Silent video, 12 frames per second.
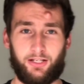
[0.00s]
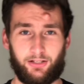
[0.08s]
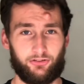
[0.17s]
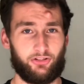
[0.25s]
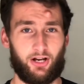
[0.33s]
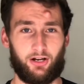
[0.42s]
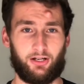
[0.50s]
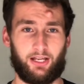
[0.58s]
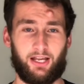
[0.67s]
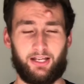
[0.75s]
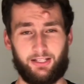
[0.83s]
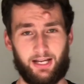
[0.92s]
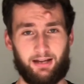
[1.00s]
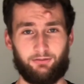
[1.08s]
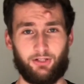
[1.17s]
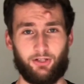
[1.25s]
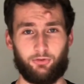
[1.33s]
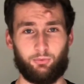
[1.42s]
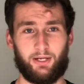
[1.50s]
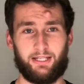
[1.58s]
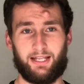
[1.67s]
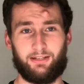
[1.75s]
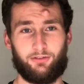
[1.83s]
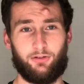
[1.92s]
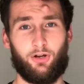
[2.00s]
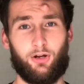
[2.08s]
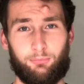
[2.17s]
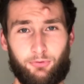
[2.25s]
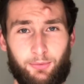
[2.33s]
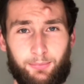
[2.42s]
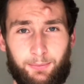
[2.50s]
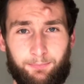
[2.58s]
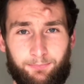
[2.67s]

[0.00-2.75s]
target and you haven't lost weight. That's not a problem,